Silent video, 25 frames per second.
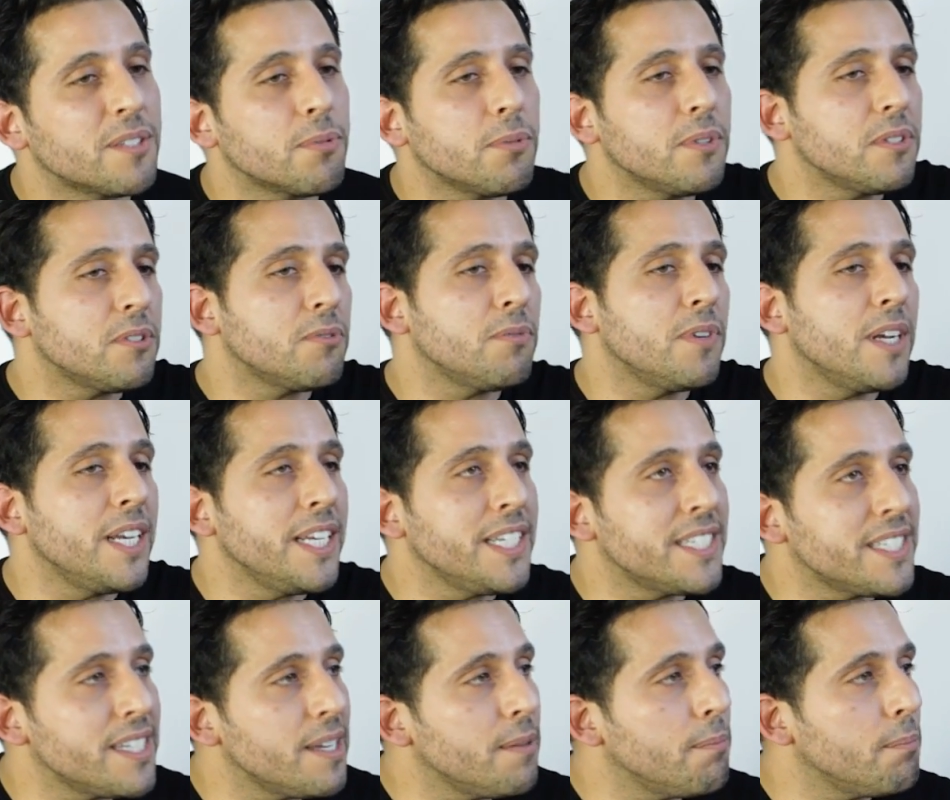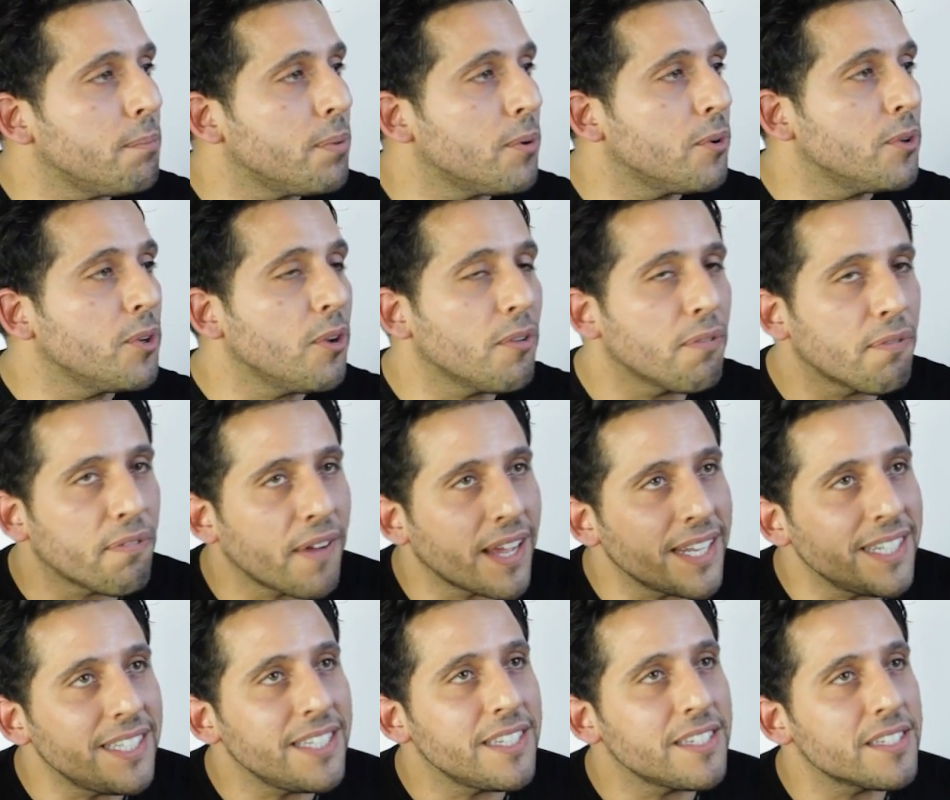Well, it's really simple. You're
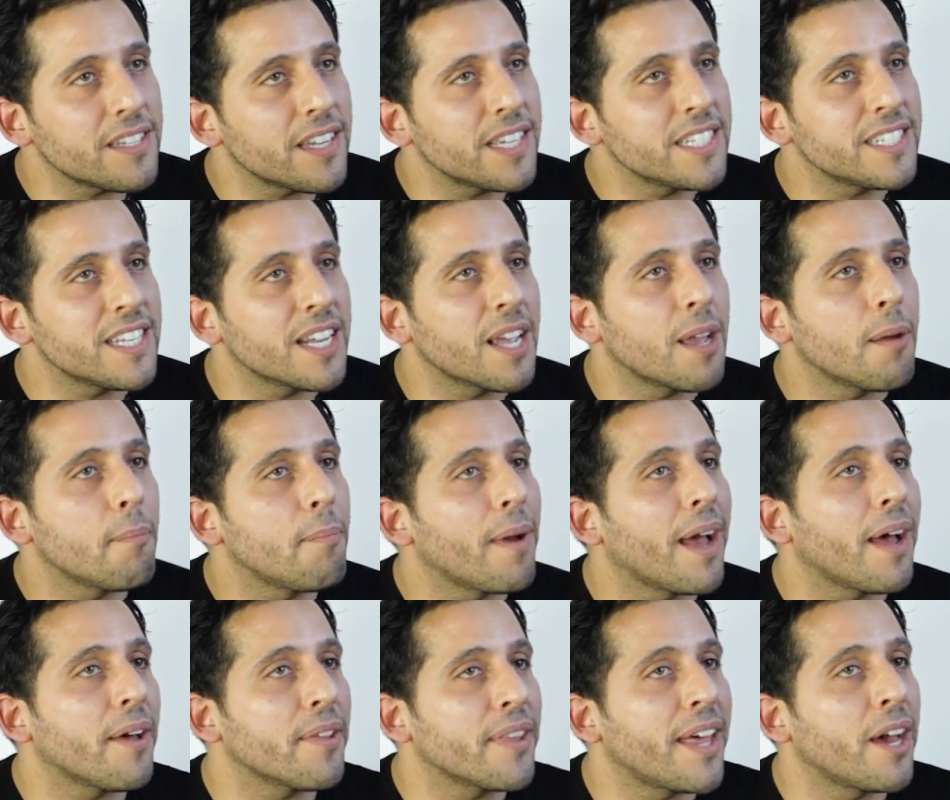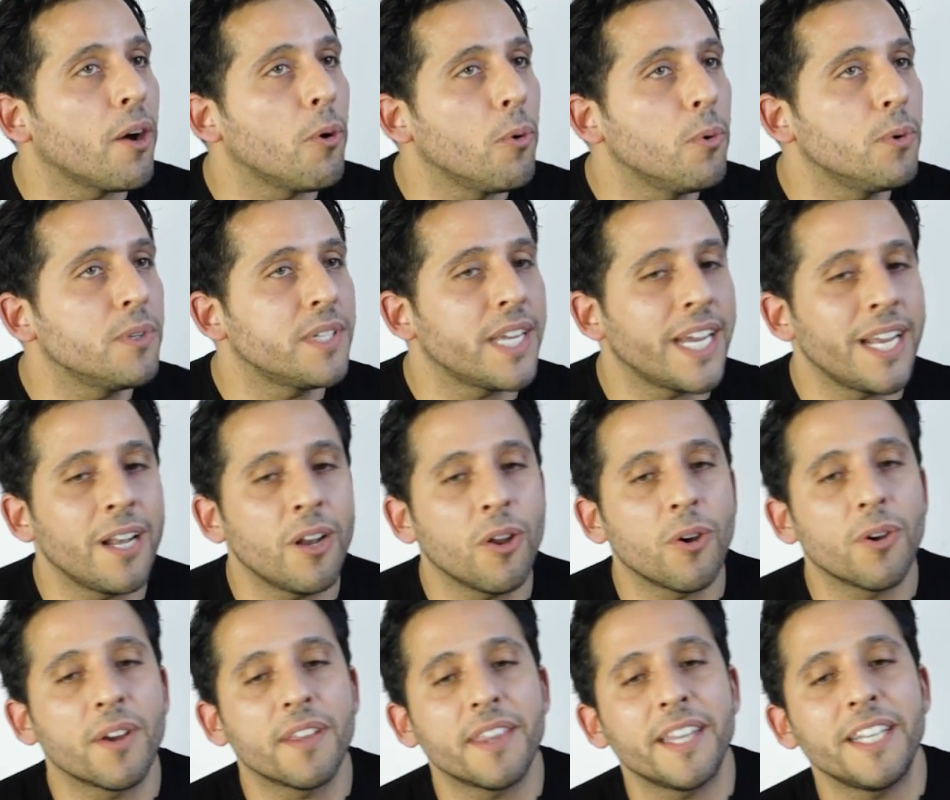fantasizing about that all day
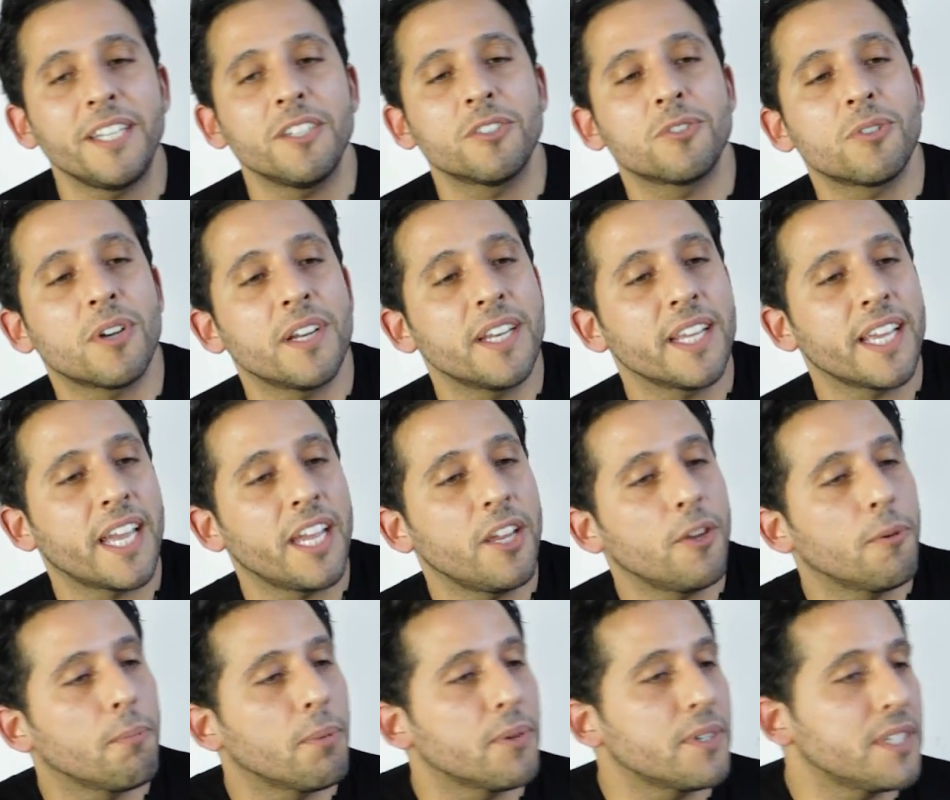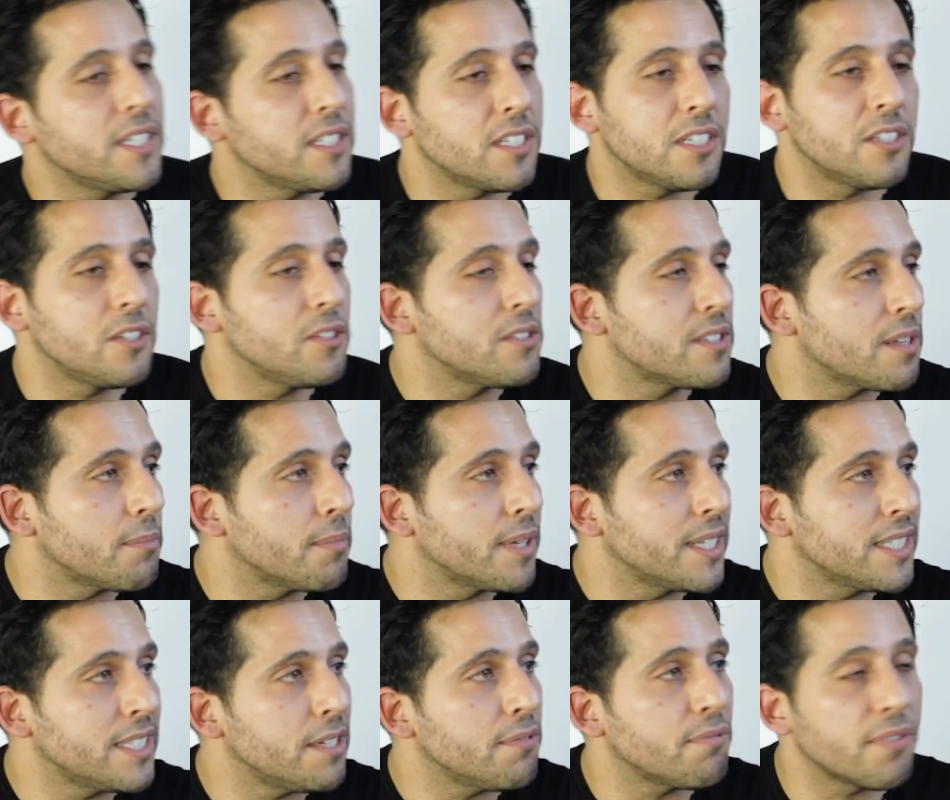long, and then you're trying to get your body to do
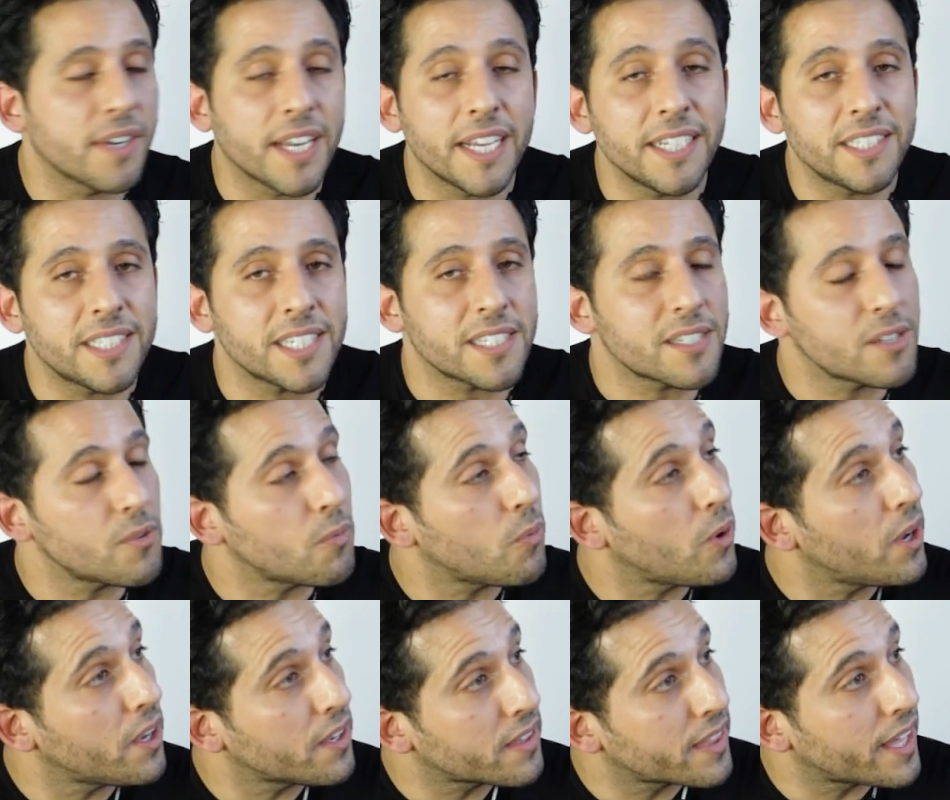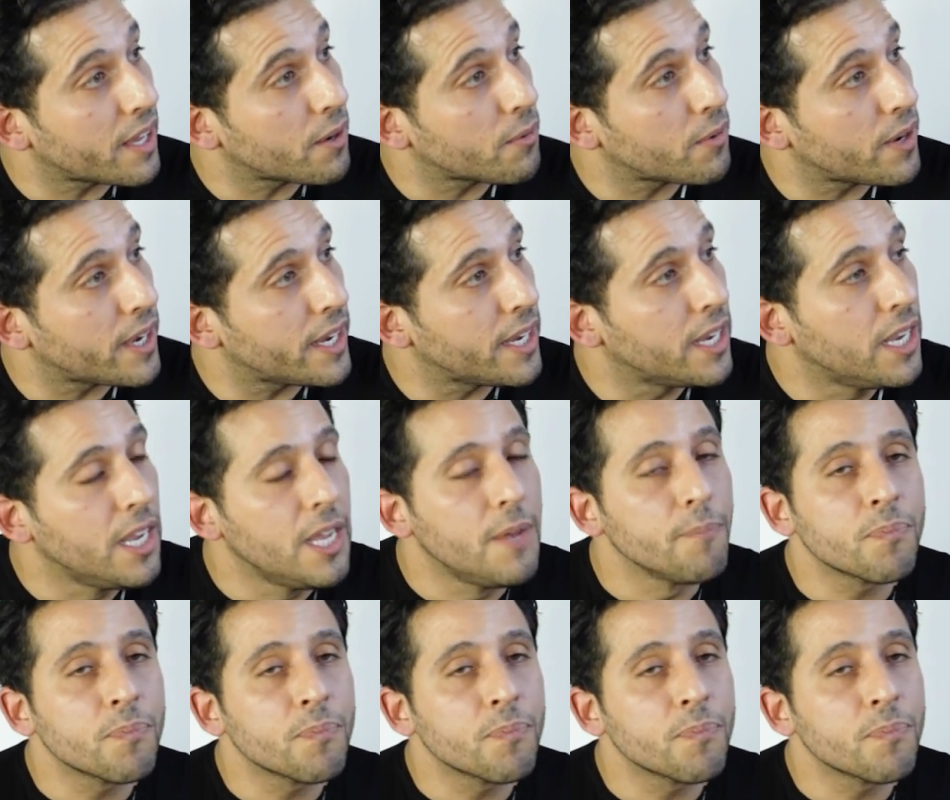something different. It doesn't work that way.